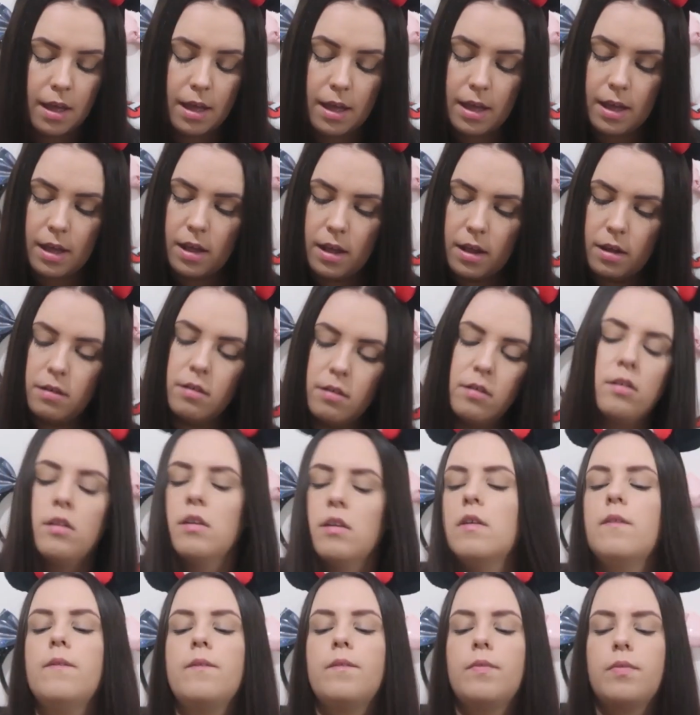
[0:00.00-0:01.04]
and
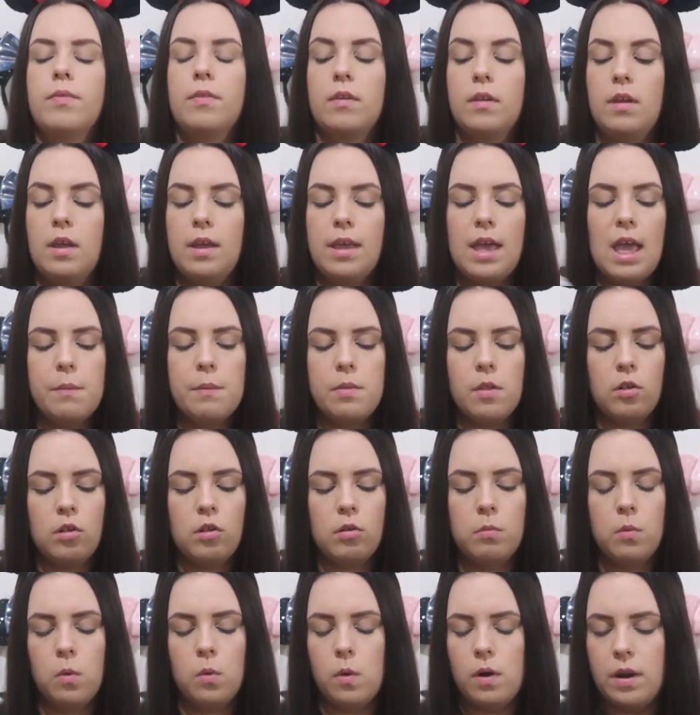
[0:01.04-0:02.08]
it came with a
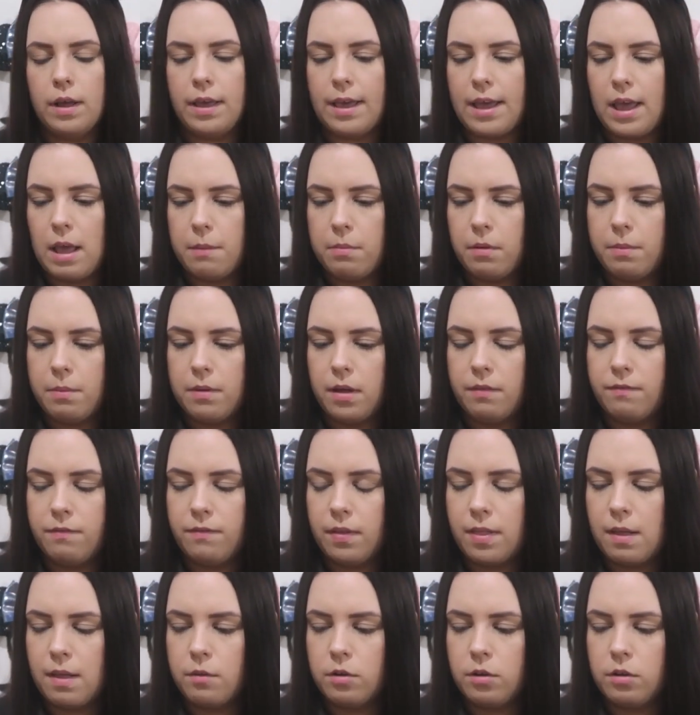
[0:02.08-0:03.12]
smaller cable, but I
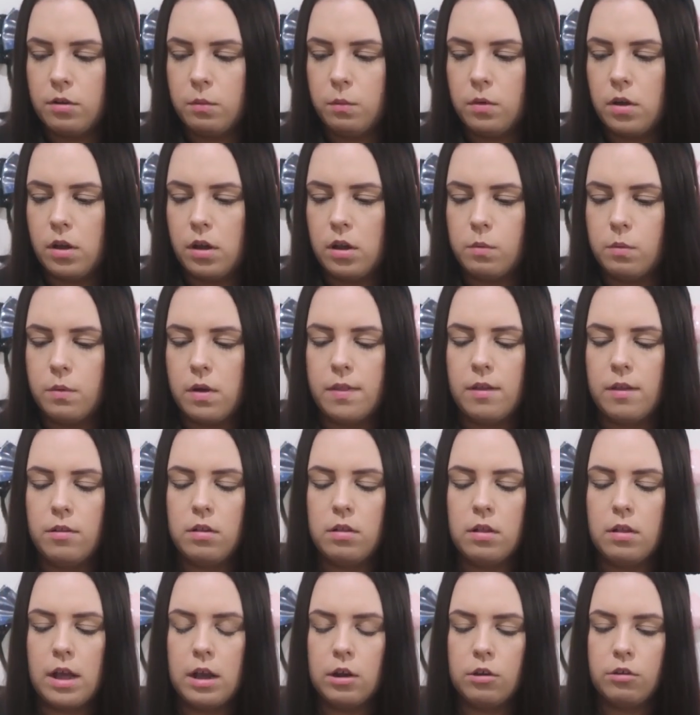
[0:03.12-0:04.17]
feel that one doesn't work as well. This
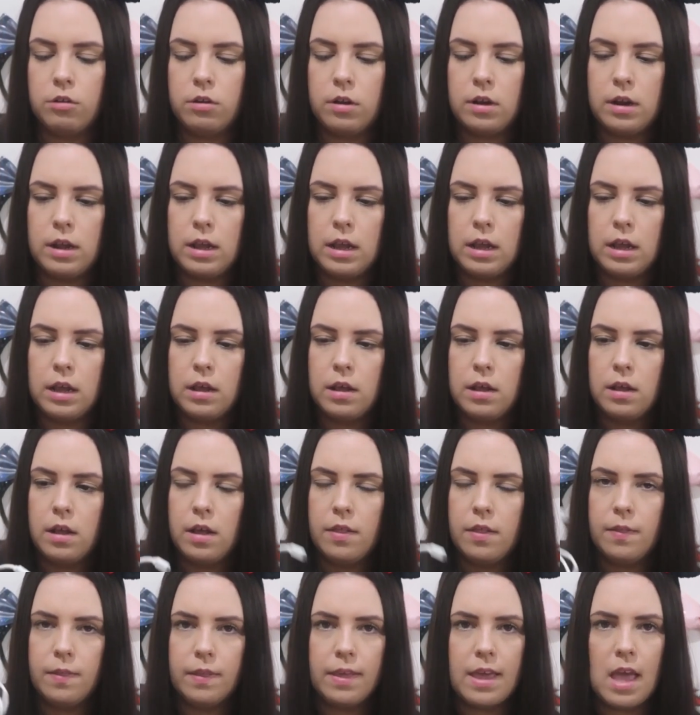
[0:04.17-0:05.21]
is actually,
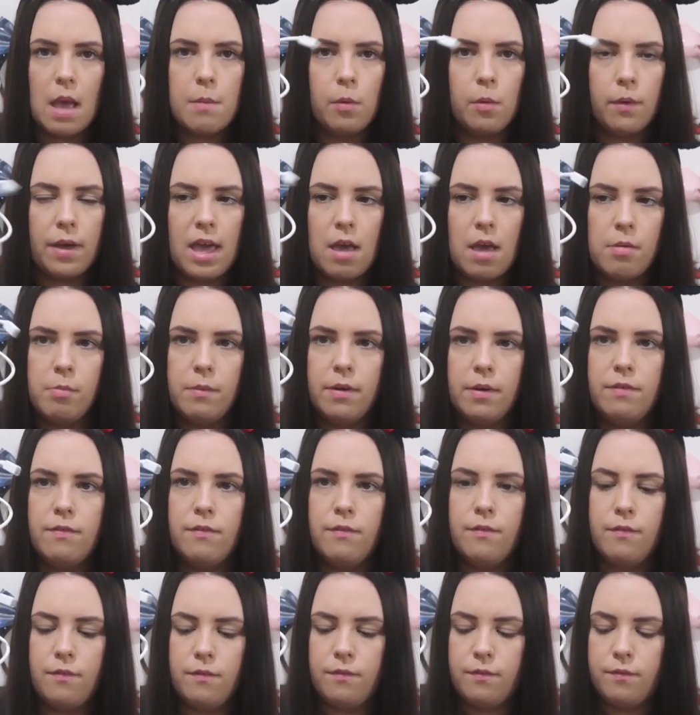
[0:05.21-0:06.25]
I think the cable came with my
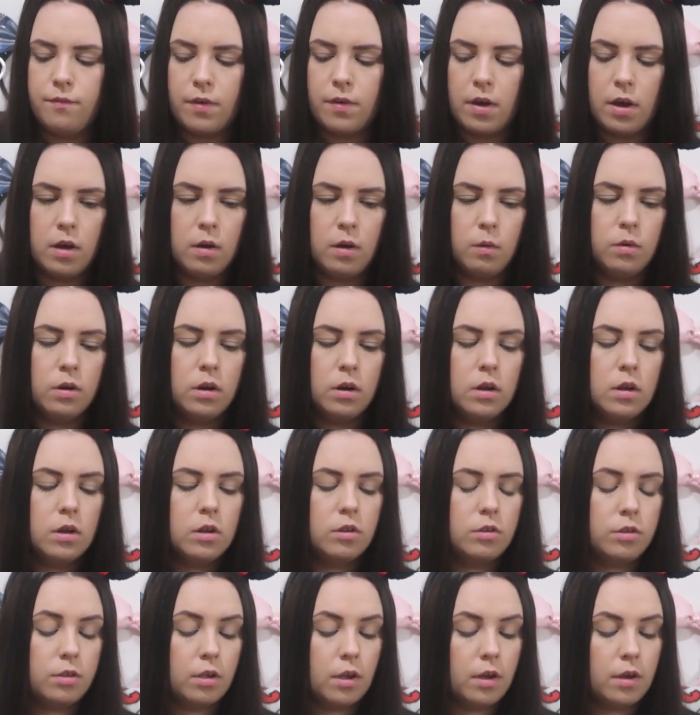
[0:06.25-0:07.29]
phone,
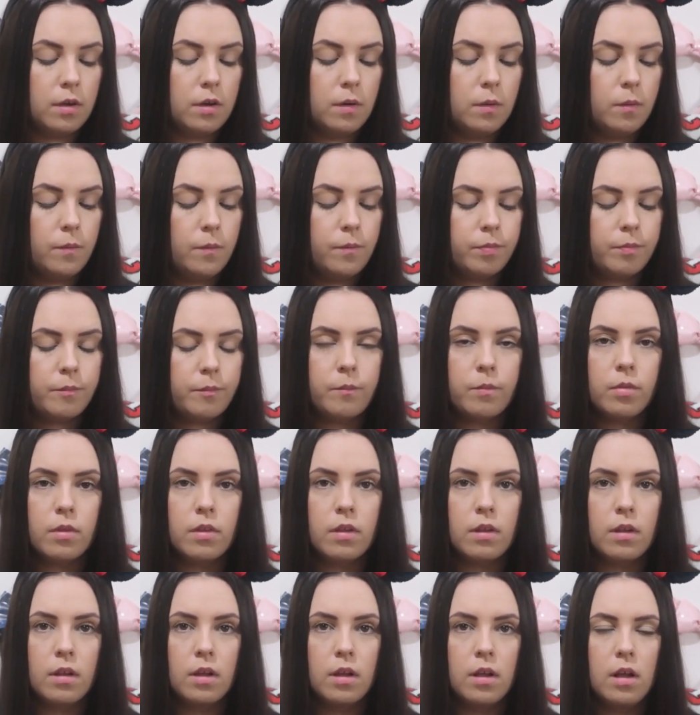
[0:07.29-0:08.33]
so
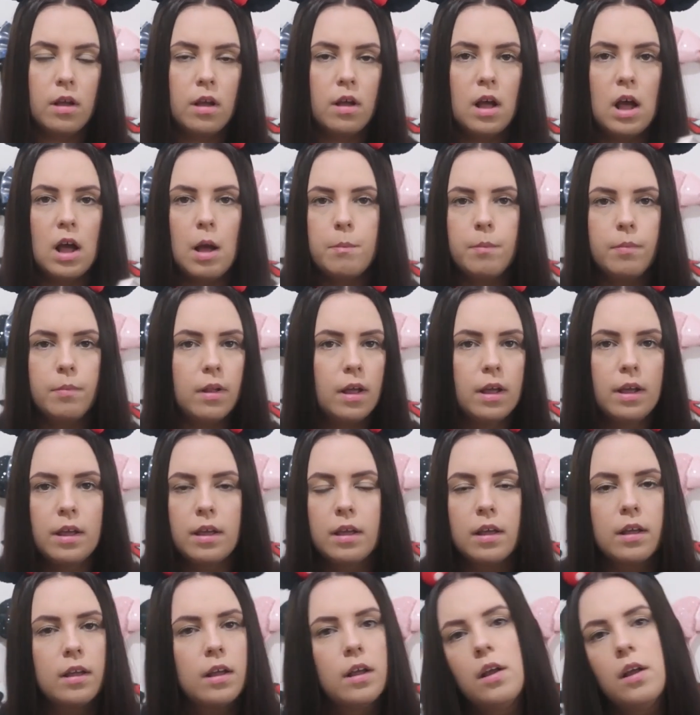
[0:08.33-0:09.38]
I'm
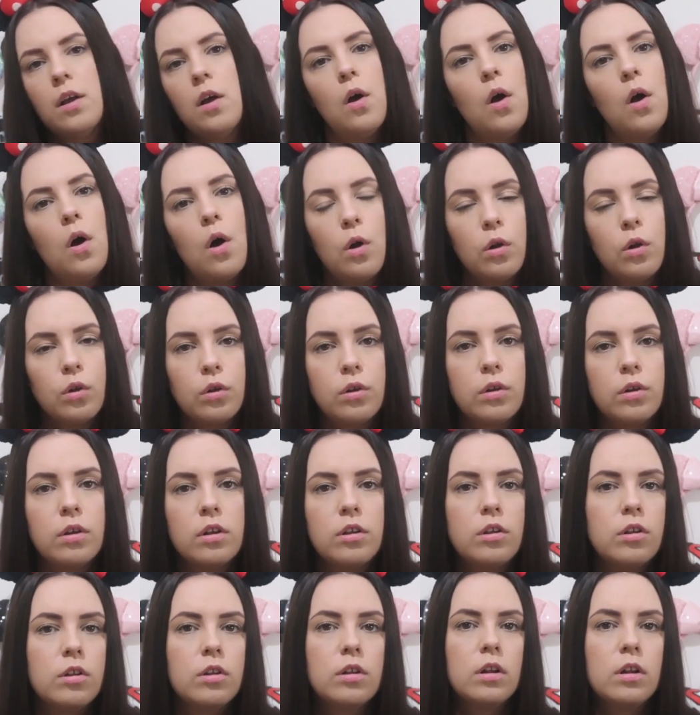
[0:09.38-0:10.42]
like on
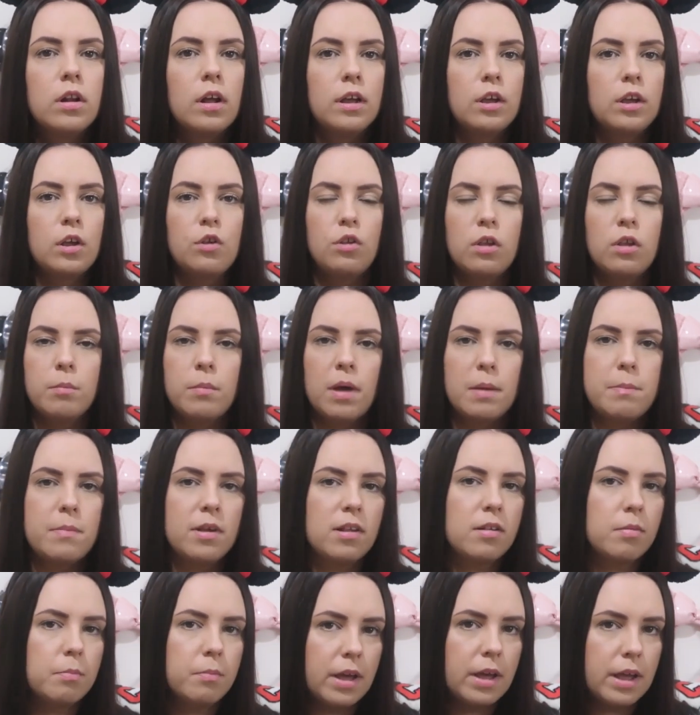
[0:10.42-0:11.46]
using my
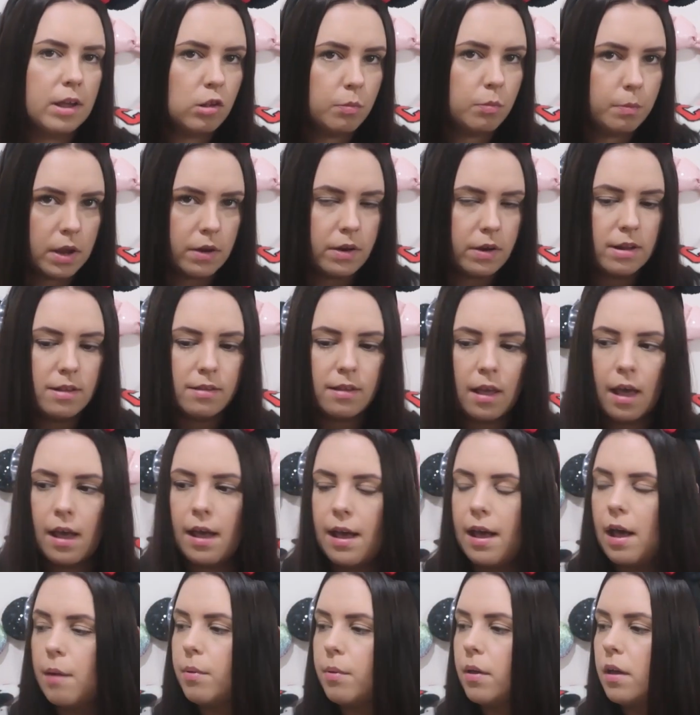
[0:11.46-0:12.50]
Mix My Experience
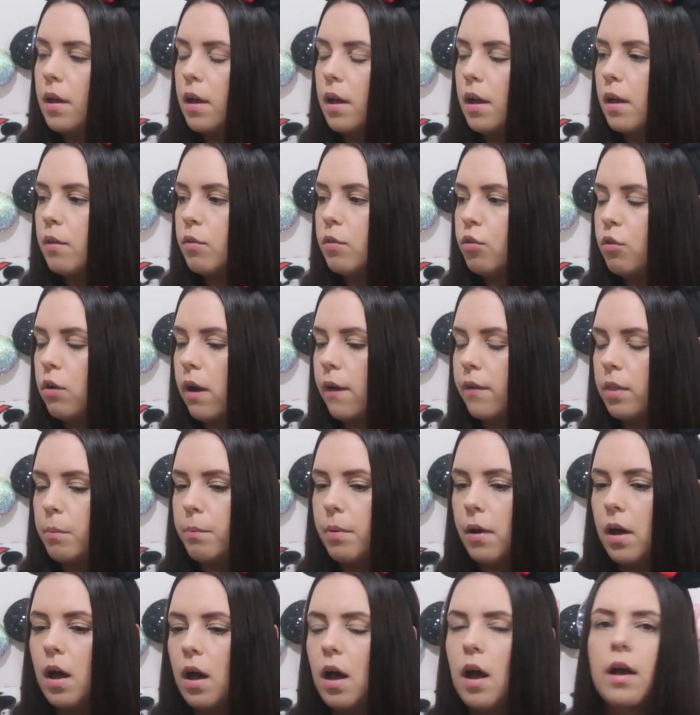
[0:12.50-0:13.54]
app throughout the
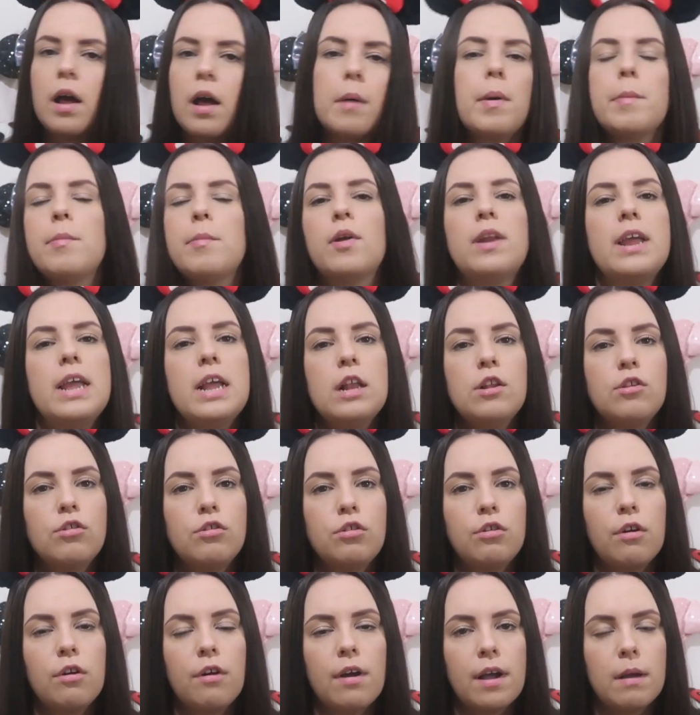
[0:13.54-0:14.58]
park. I might be on
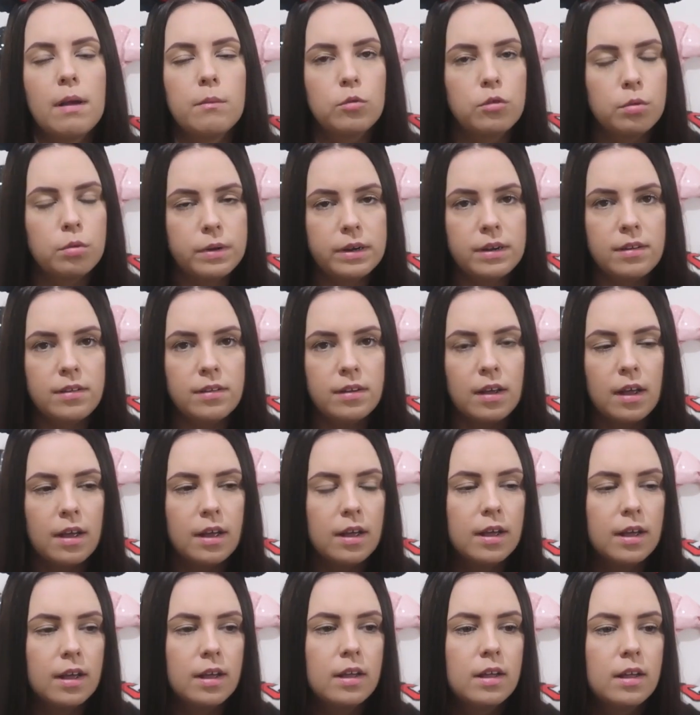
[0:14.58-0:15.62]
Instagram,
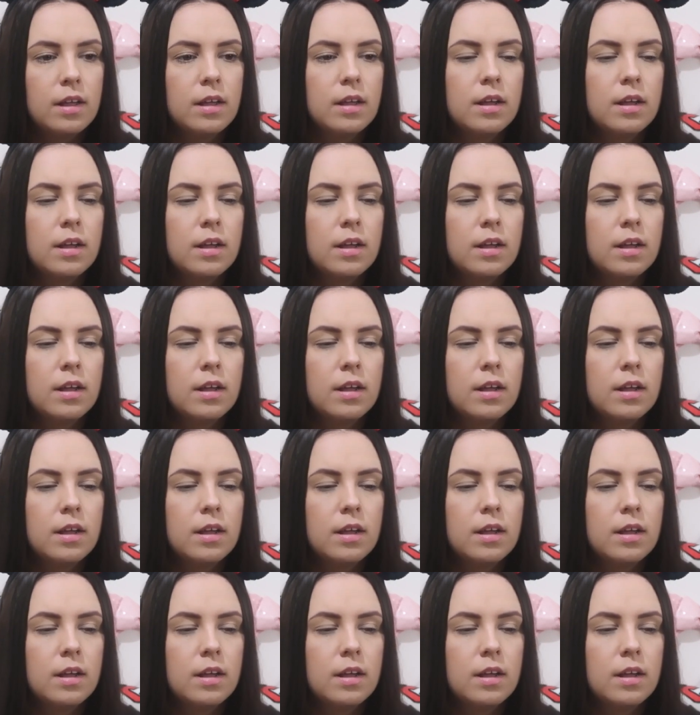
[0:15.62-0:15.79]
Twitter,